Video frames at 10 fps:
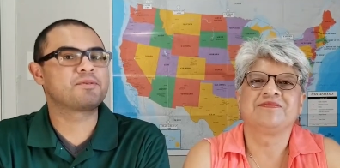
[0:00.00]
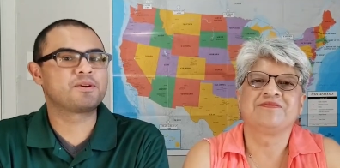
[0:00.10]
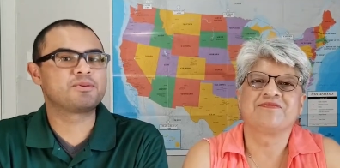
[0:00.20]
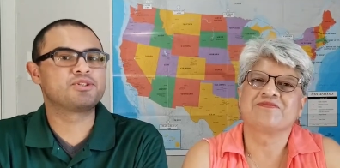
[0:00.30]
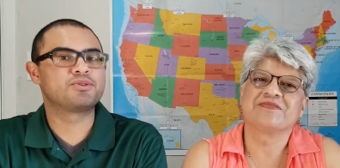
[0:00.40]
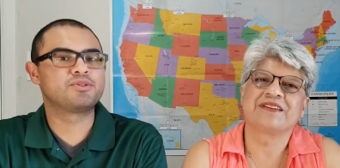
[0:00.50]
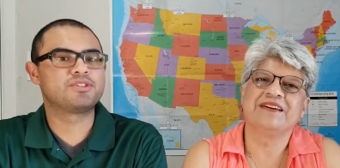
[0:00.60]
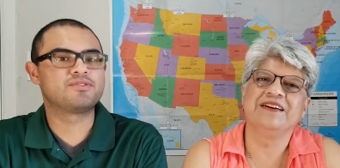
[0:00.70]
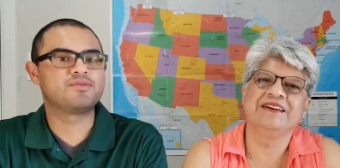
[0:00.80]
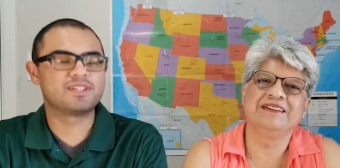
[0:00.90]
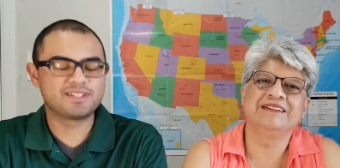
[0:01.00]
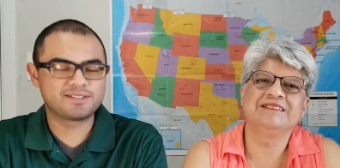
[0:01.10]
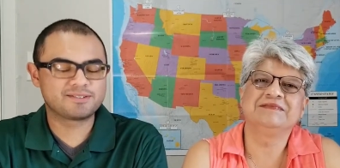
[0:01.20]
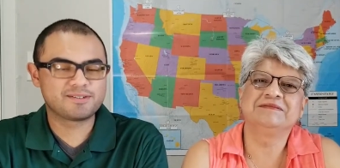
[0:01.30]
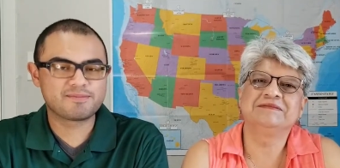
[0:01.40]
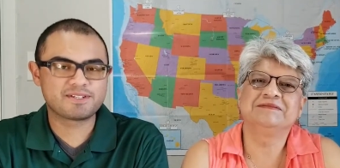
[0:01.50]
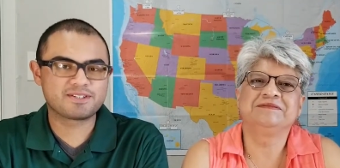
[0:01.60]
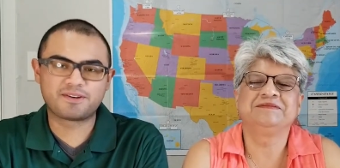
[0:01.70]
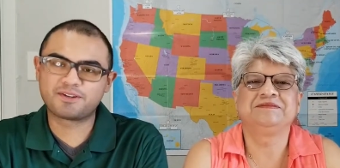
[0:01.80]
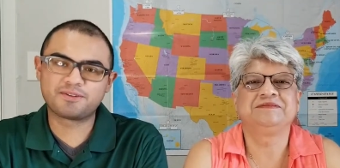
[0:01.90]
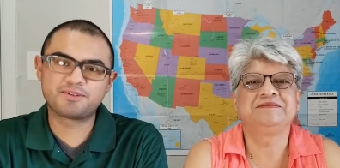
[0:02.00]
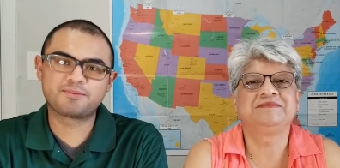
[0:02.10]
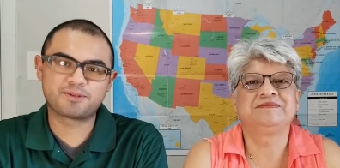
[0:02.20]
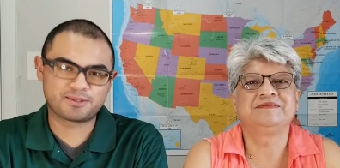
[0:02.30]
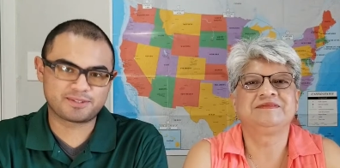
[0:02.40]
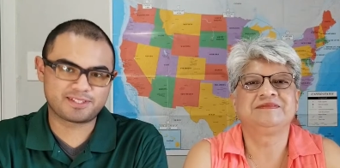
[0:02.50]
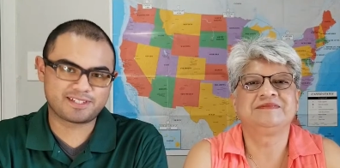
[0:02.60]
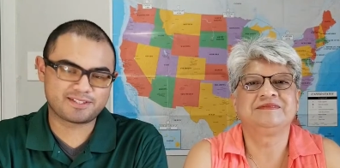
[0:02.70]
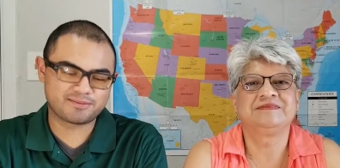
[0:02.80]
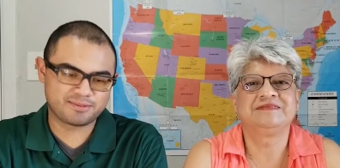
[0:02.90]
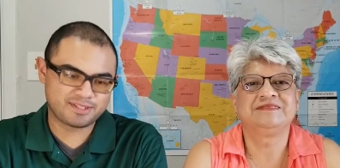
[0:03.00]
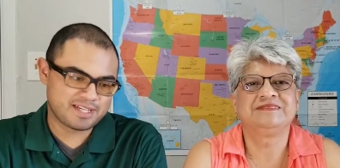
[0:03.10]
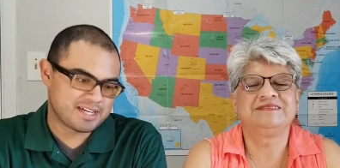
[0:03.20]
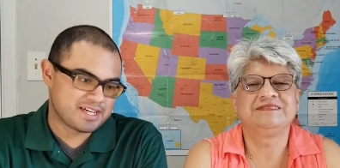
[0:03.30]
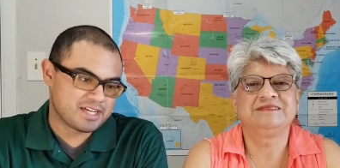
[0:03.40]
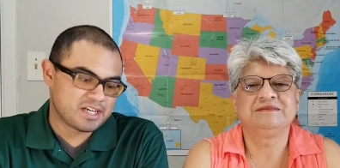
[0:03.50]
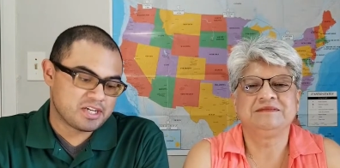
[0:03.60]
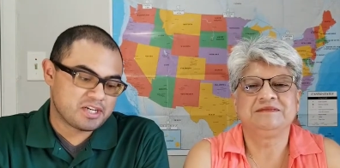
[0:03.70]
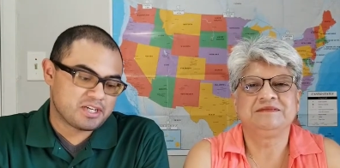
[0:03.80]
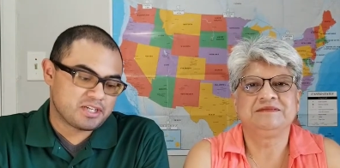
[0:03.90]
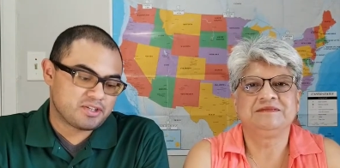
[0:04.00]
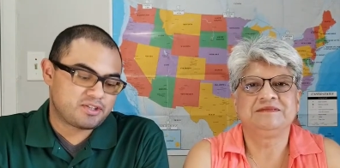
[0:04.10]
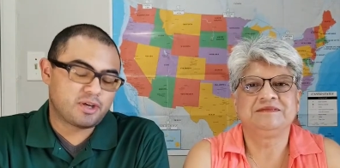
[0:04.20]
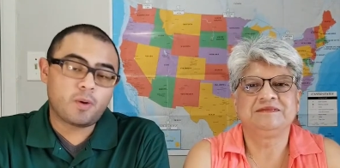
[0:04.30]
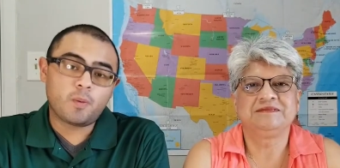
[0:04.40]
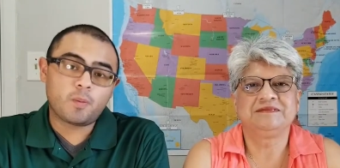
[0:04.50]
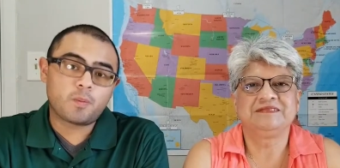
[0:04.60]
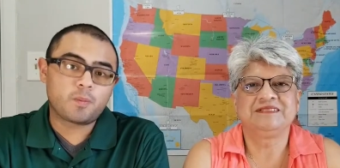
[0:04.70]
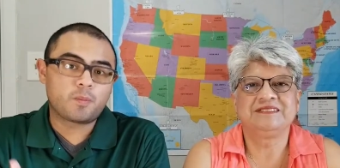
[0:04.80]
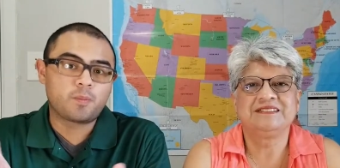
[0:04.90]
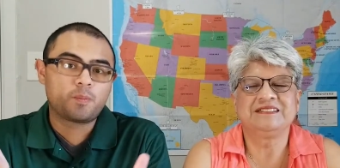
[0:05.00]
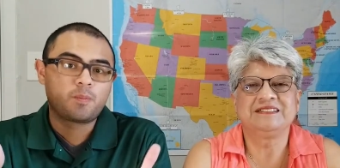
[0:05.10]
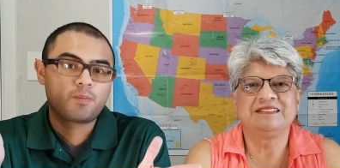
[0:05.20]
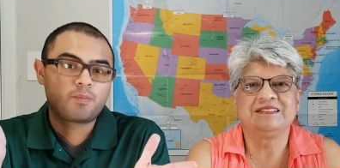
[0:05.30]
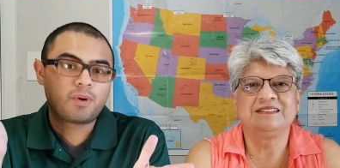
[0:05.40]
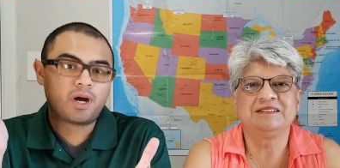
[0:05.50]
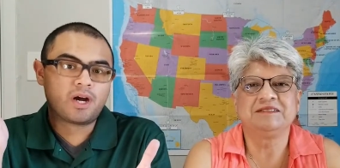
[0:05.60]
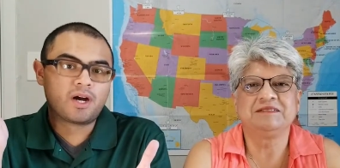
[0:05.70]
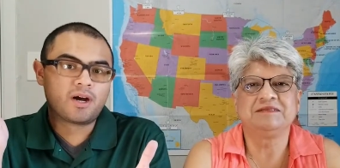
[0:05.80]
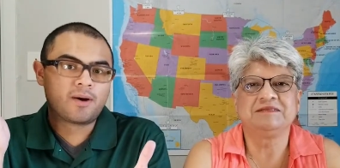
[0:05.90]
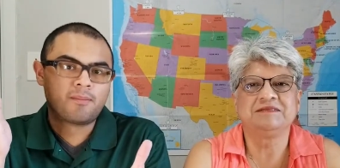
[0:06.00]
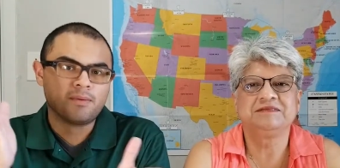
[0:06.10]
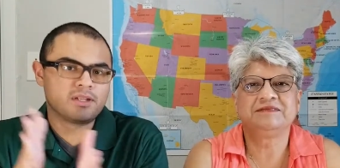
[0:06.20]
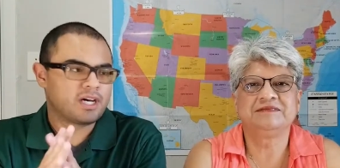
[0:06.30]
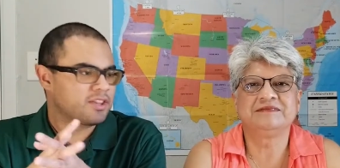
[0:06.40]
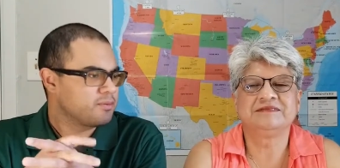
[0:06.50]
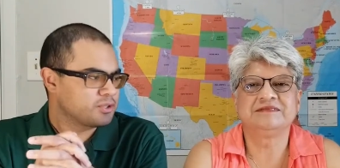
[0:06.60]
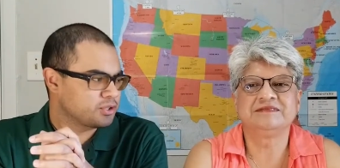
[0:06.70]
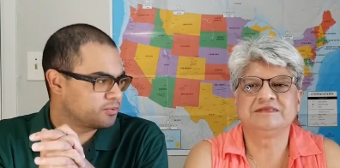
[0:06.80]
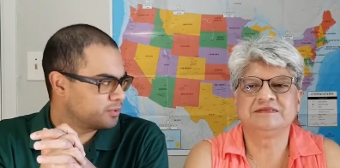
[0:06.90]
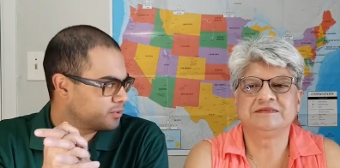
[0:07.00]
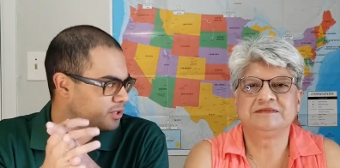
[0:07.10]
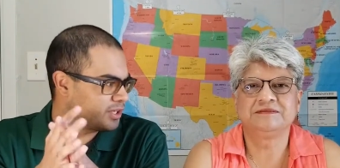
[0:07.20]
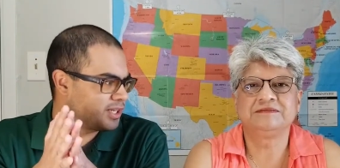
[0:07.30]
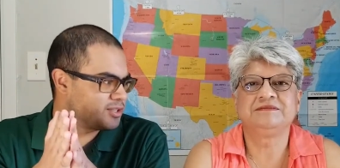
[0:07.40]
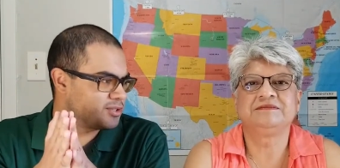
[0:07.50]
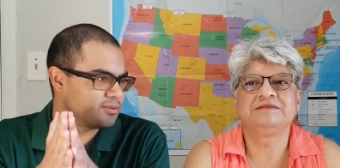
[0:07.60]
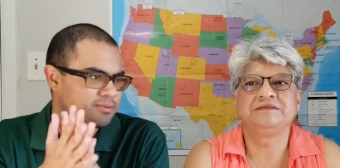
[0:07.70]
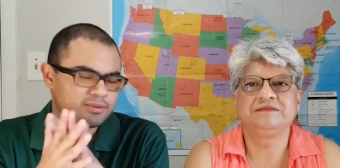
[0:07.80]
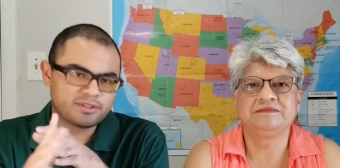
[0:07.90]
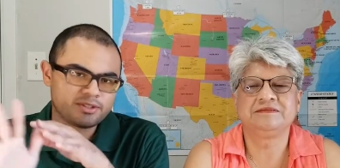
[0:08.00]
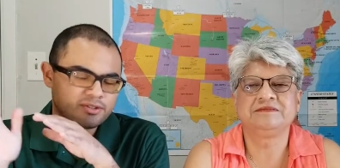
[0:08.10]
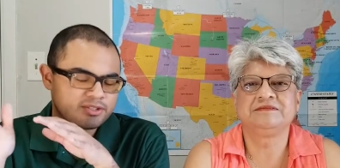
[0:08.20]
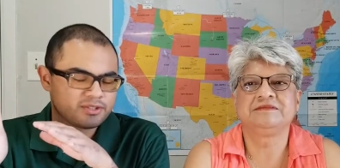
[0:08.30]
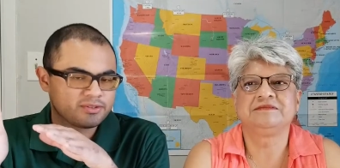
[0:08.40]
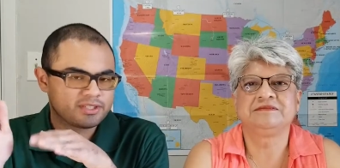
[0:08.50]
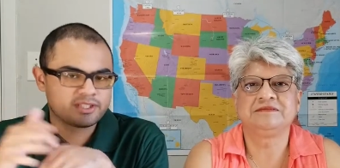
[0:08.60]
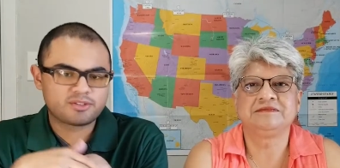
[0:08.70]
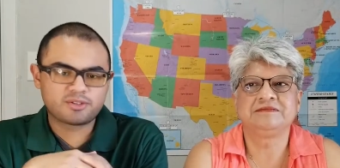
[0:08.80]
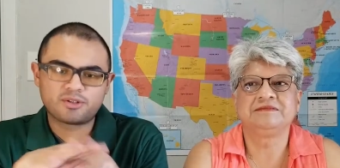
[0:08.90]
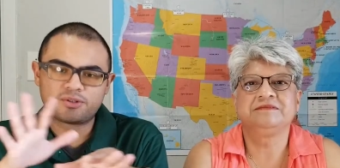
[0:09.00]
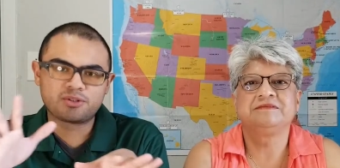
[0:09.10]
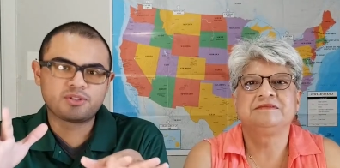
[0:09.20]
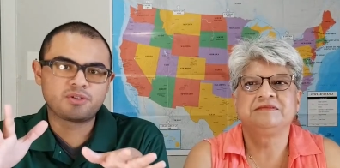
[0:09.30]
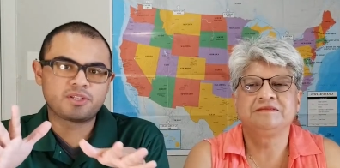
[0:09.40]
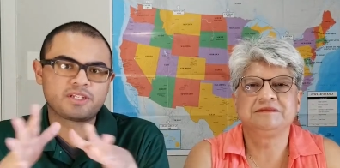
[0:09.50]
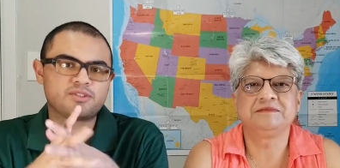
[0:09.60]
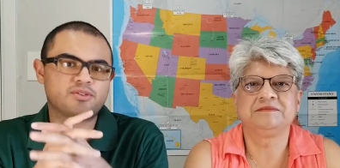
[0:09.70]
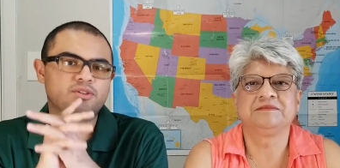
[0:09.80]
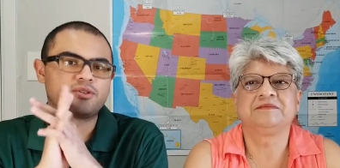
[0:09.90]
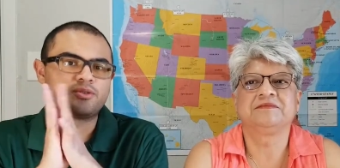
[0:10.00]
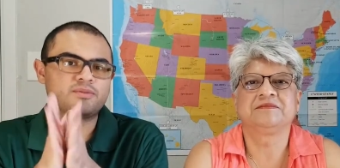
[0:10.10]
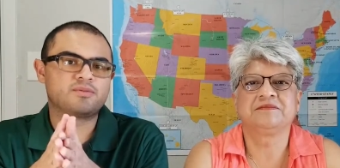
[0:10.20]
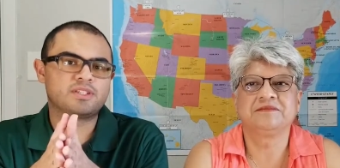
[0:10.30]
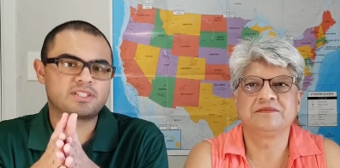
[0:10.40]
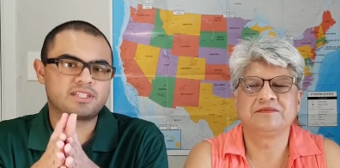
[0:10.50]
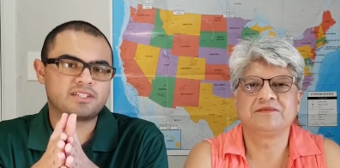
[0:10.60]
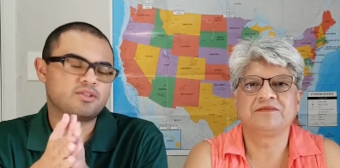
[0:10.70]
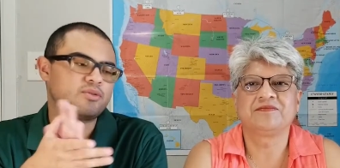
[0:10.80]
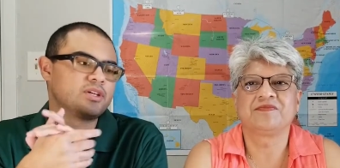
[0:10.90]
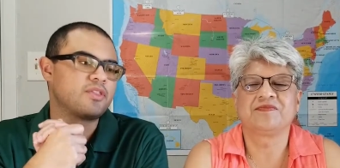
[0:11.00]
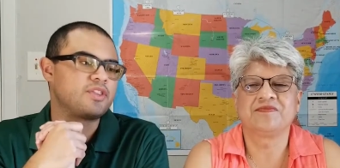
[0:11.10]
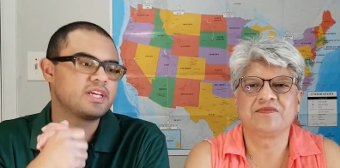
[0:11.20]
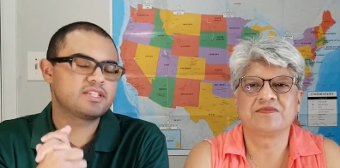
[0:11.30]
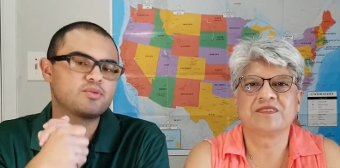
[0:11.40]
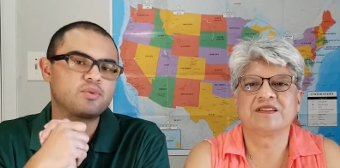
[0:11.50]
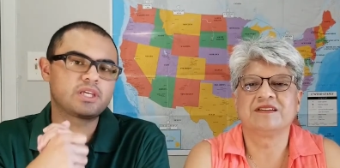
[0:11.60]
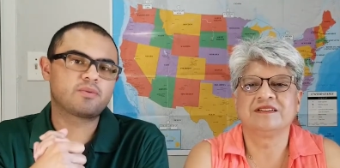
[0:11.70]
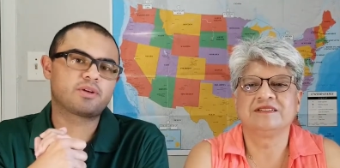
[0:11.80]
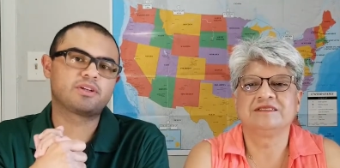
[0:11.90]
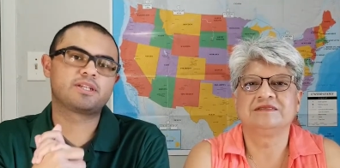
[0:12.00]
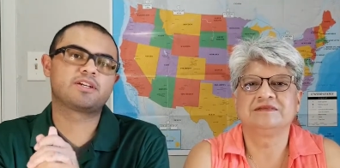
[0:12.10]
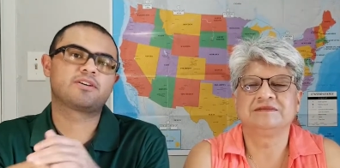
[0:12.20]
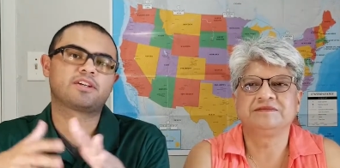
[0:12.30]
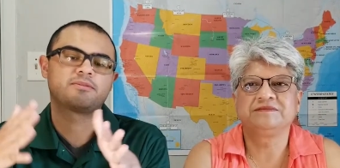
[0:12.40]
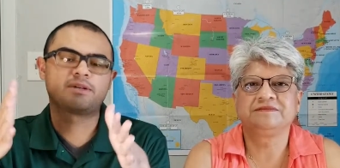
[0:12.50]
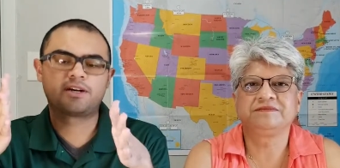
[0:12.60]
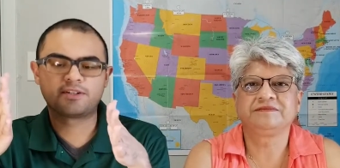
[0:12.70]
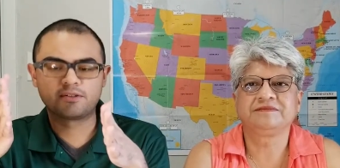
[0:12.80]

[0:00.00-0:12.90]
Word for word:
Speaker 1: going to be shooting this video because the audio didn't work on the last one. So, I think we're just going to roll on into it. We usually do the intro. You know the intro. Let's get into it. This week, we're going to be talking about your